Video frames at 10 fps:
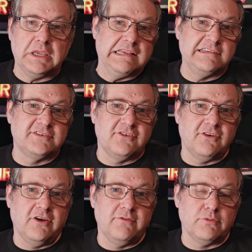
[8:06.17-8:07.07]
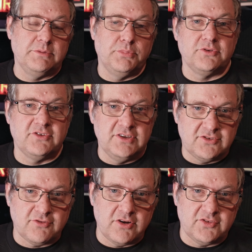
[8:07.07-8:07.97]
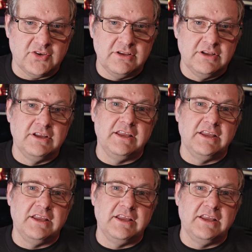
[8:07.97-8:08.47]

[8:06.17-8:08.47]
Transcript: Because I've already booked an instructor